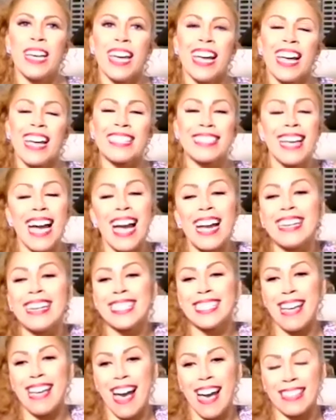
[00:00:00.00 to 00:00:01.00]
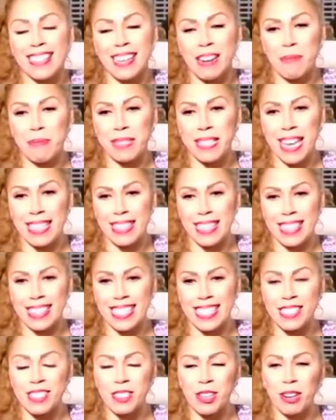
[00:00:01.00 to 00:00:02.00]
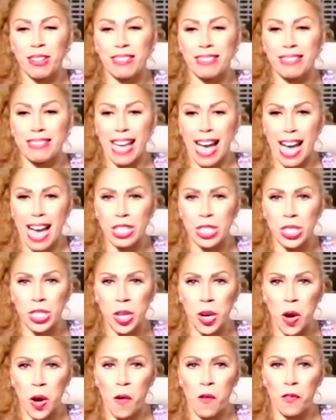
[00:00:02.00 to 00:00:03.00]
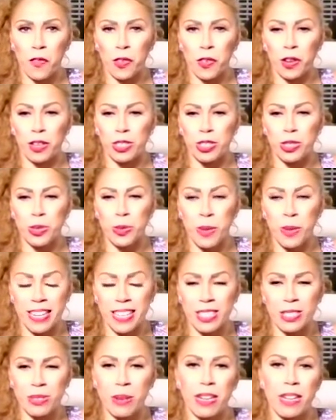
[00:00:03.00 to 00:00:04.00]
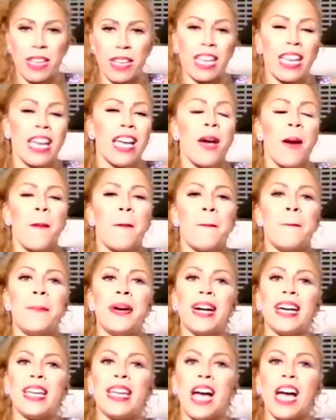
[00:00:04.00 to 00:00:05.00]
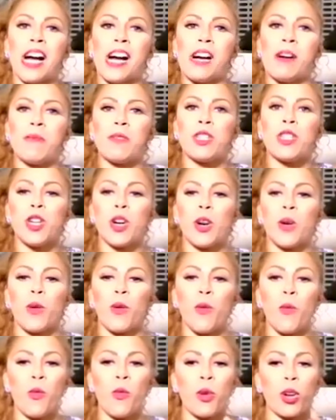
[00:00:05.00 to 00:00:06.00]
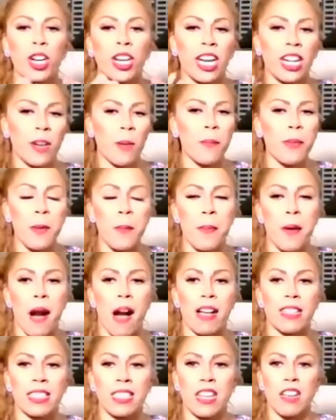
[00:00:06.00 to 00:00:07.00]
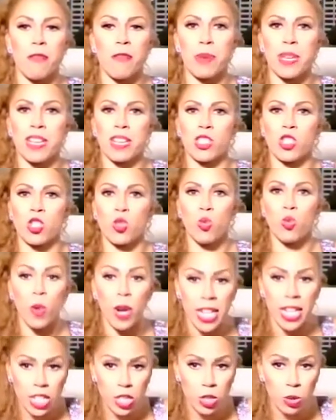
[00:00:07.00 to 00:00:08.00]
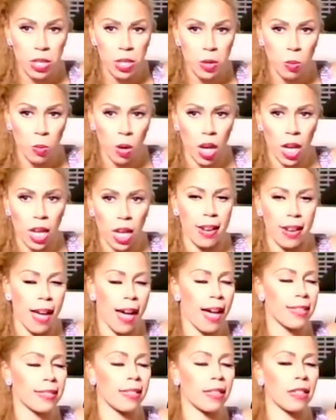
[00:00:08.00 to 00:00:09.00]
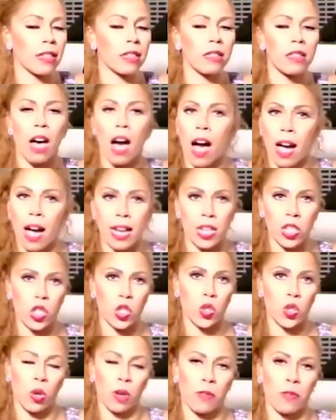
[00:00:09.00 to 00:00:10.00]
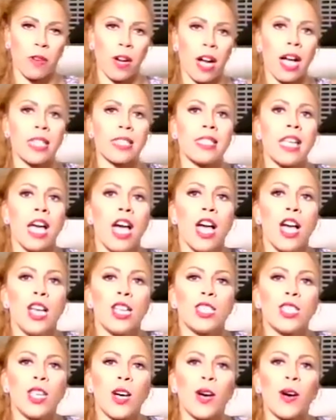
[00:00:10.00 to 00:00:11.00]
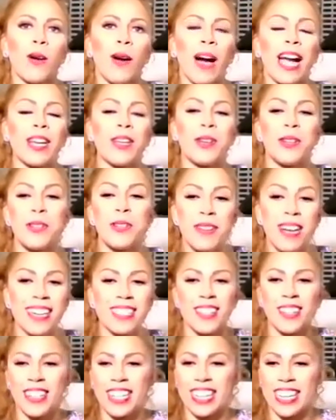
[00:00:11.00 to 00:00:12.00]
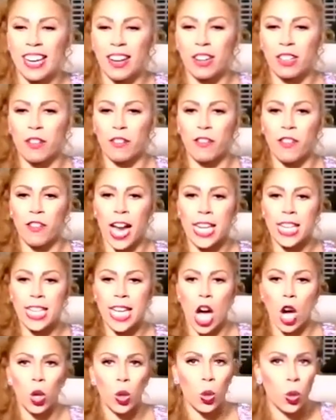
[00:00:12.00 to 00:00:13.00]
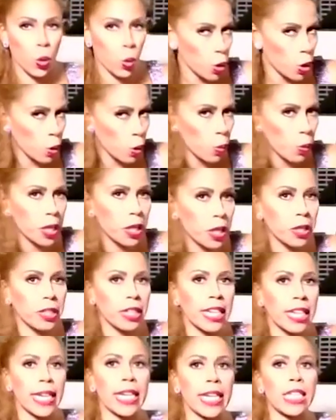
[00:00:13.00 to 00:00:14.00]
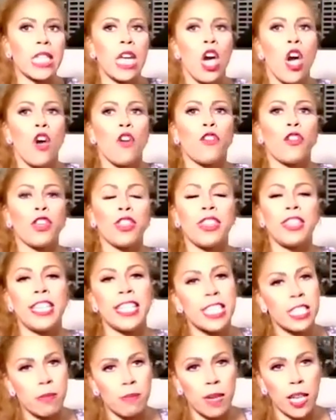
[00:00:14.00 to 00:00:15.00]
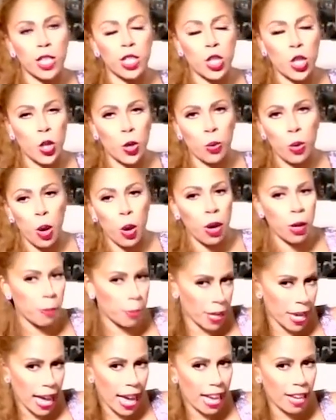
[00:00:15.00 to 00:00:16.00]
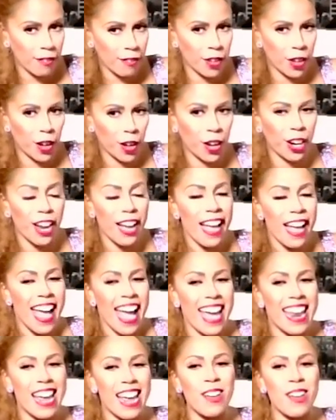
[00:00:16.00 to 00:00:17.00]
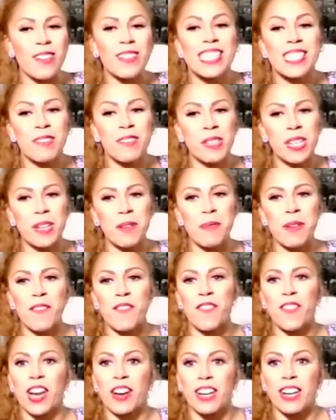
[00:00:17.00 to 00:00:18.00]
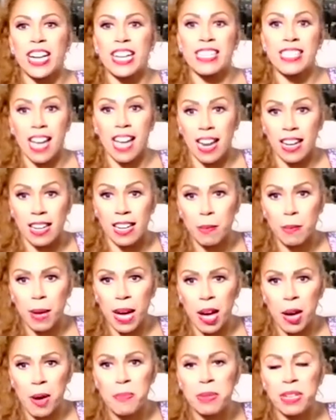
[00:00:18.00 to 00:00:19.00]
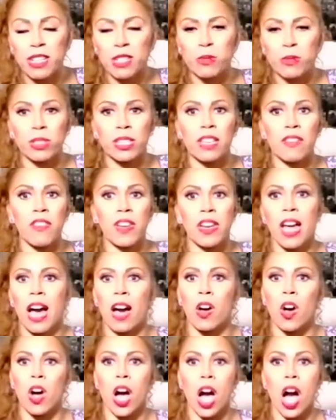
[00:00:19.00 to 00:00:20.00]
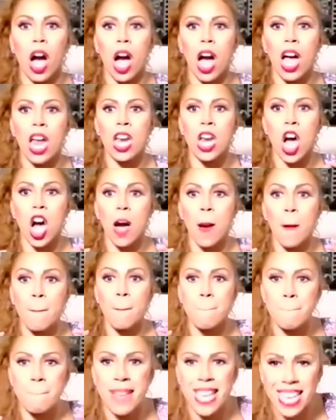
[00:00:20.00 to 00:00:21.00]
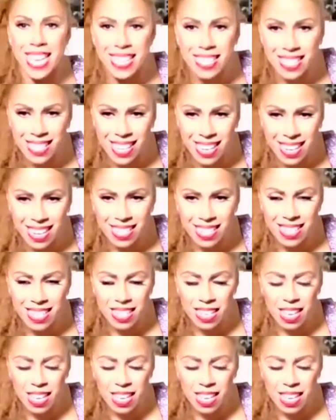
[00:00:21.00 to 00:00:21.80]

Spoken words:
it's kind of sad that I'm saying that this is our last show for 2020, but we're gonna be positive because 2021 has a lot in store for us. So I know you guys are here to find out who the winner is for this month's heroic behavior, and I know it's something to be very excited about because we're giving out an amazing